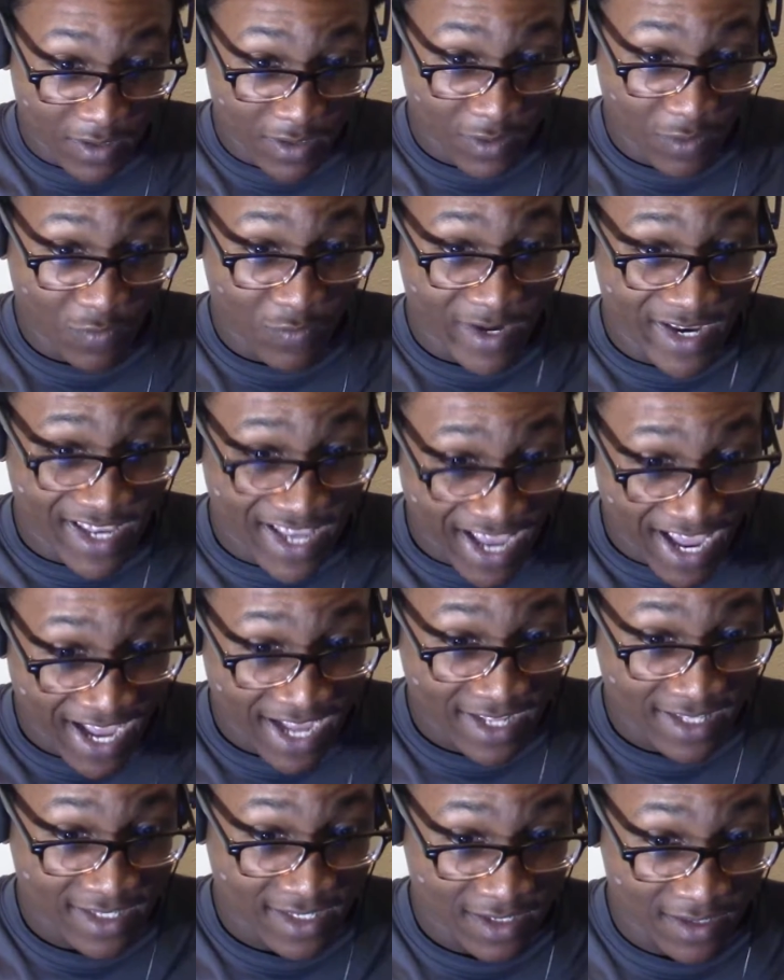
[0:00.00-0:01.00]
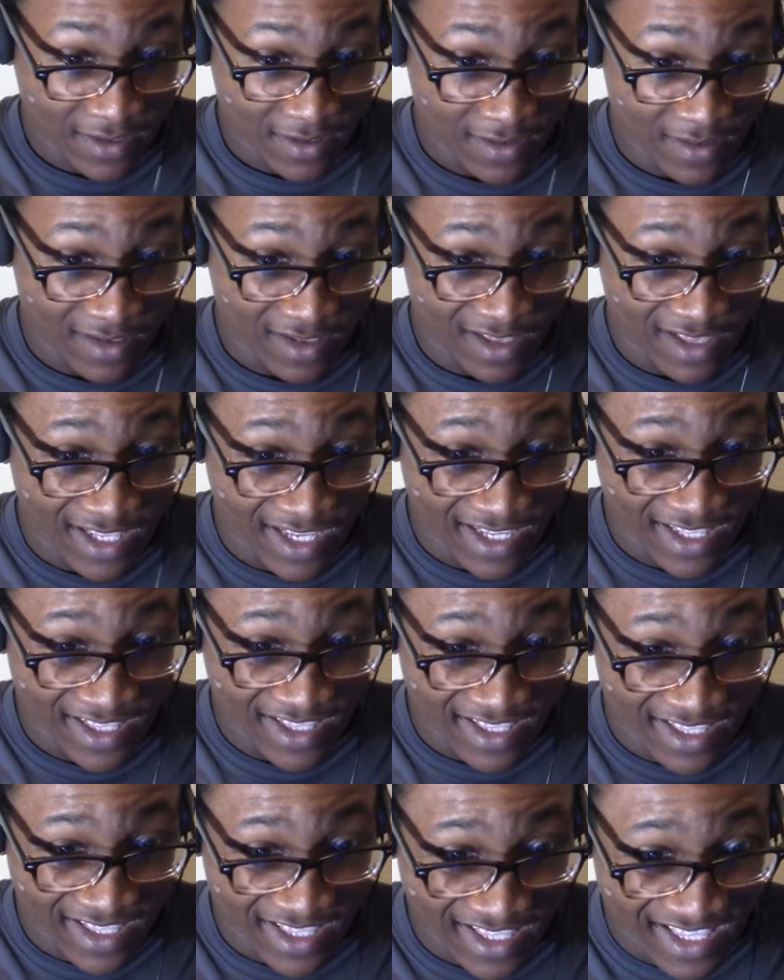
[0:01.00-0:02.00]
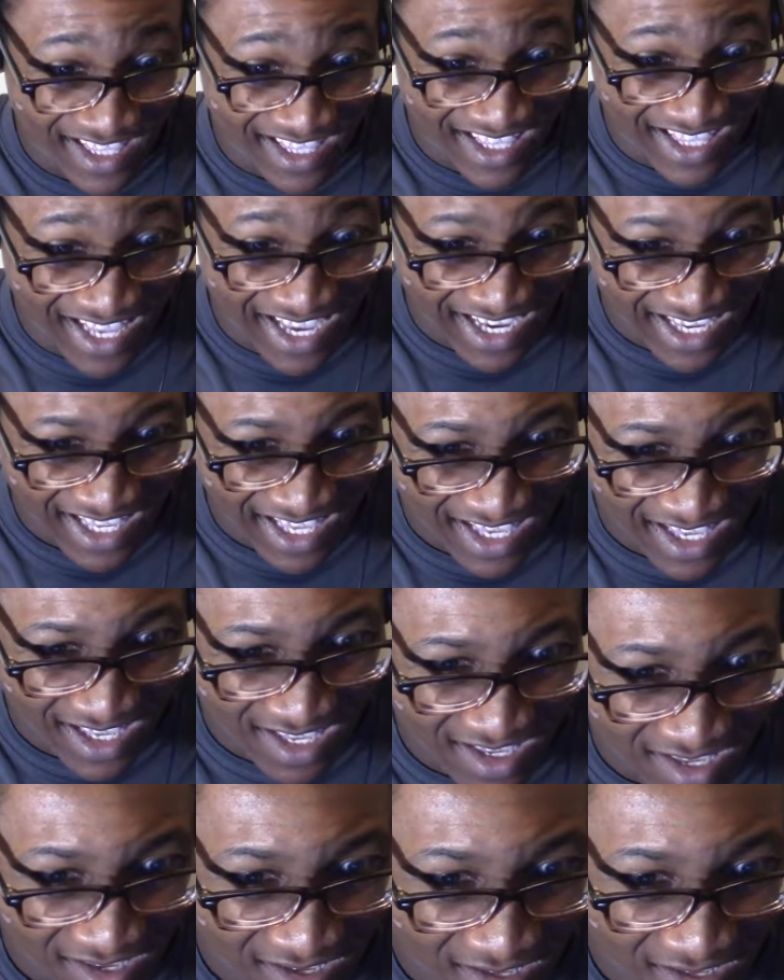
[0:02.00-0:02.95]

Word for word: to react to Lynn Decky.